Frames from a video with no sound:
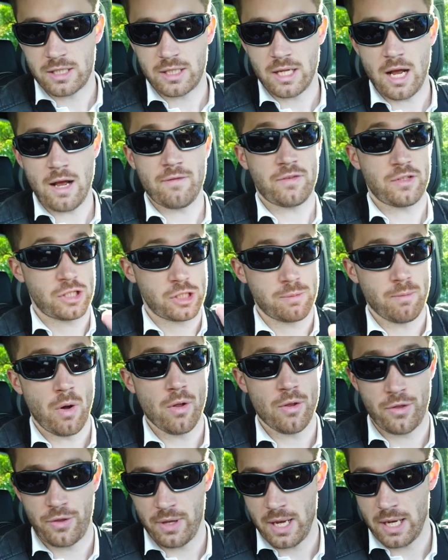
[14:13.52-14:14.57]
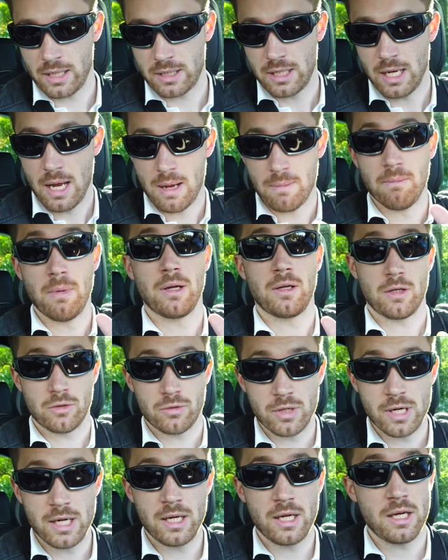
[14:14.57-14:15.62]
stuff, small things, but
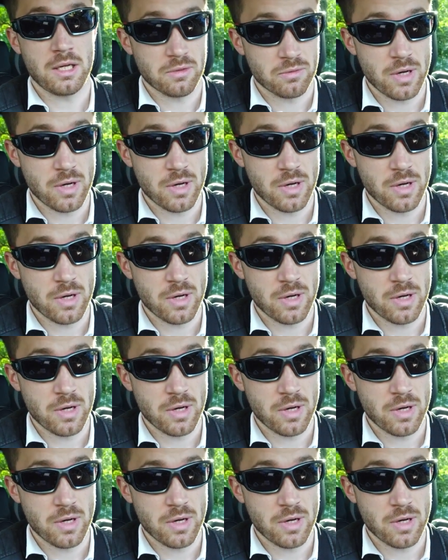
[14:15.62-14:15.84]
really,